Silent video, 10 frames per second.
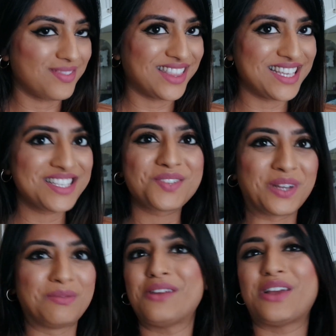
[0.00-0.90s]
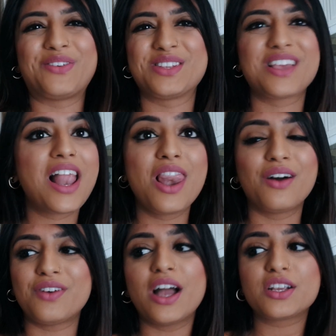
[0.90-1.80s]
This is one of my favourites.
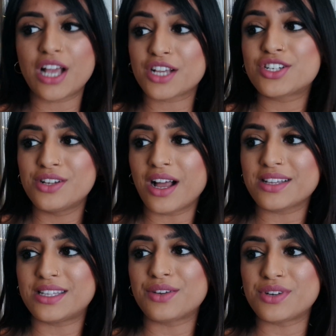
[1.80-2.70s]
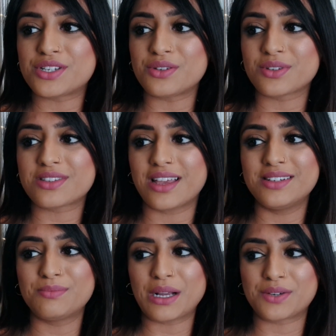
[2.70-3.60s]
I actually like the original
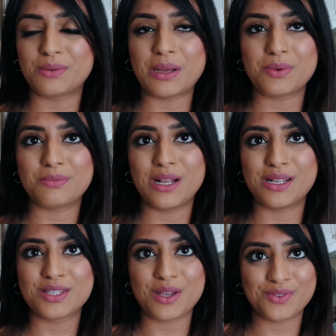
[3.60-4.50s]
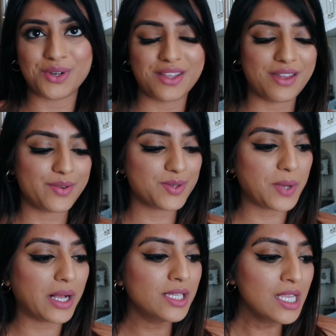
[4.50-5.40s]
scent, Paco Rabanne 1 million, so I've got it there as
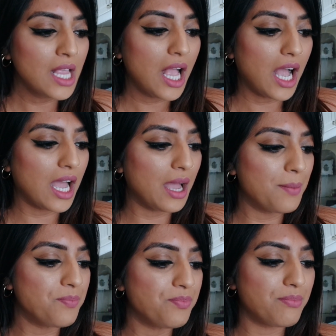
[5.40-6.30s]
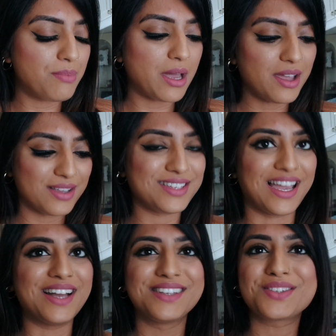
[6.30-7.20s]
well. But
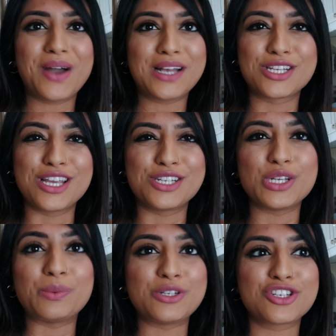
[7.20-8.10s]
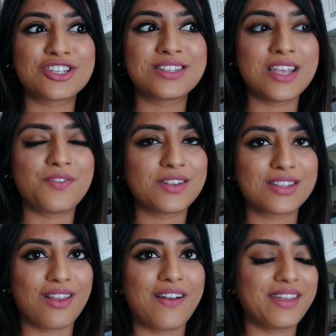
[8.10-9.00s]
yeah, so I had to get a dupe and just to see if it's
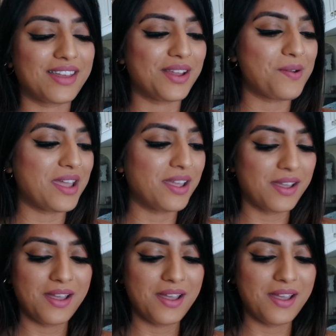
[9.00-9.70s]
alike anyway.